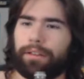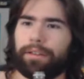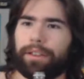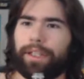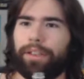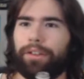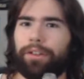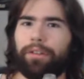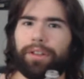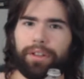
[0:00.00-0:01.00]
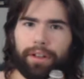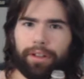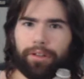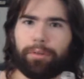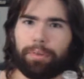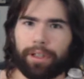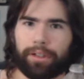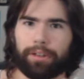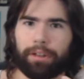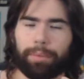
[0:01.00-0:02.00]
he knew this guy who played
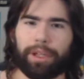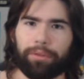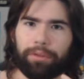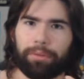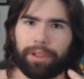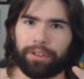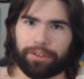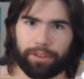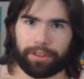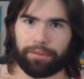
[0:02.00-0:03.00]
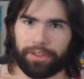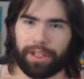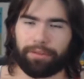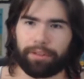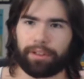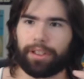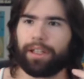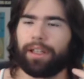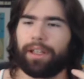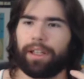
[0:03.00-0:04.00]
Club Penguin with me, Destructive Seven,
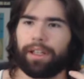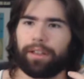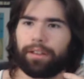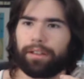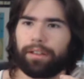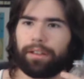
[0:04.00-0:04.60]
and